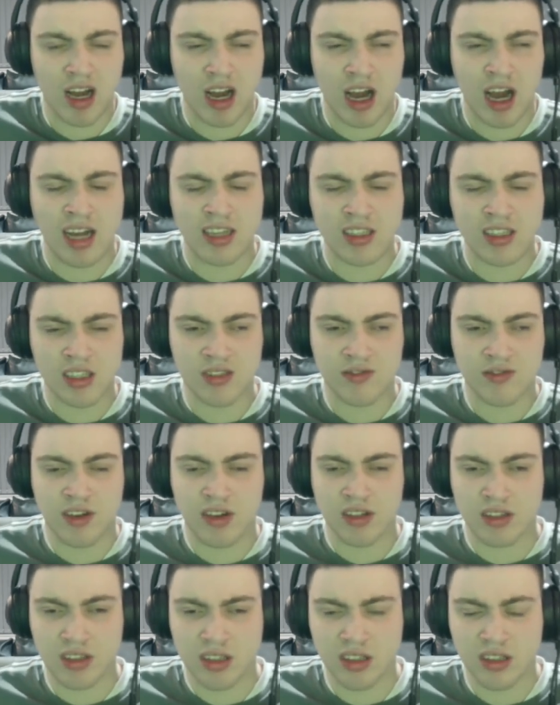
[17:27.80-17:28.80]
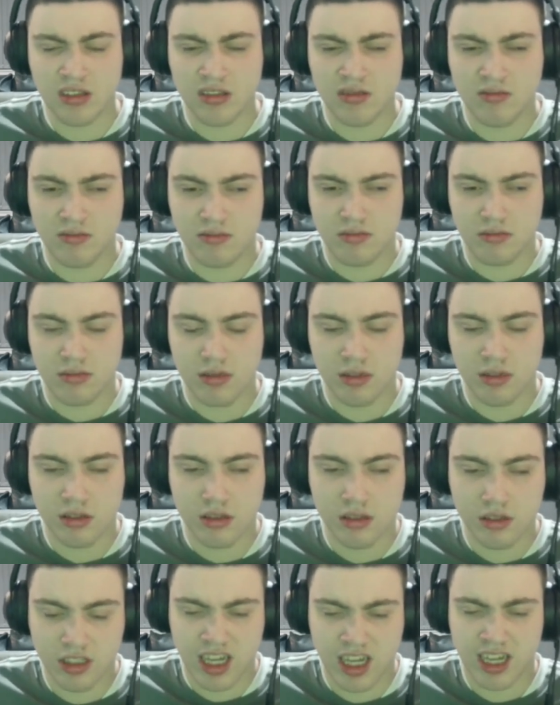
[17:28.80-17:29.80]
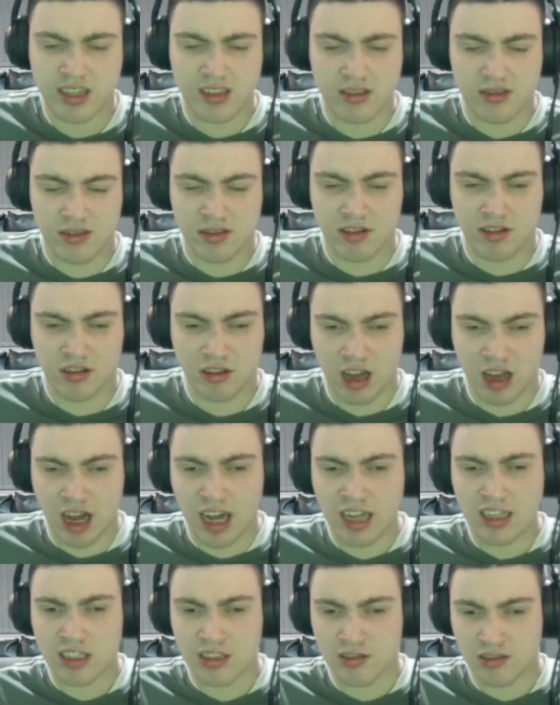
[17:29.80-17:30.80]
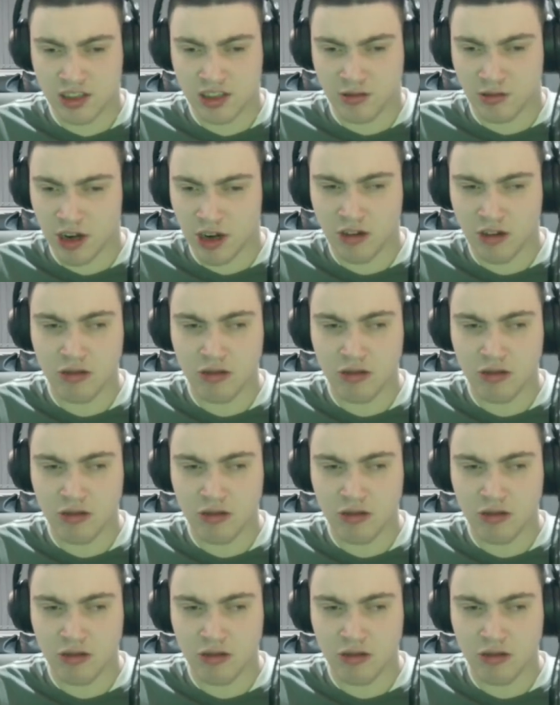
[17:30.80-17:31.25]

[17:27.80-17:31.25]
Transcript: Ange's first season, second, or Ange going out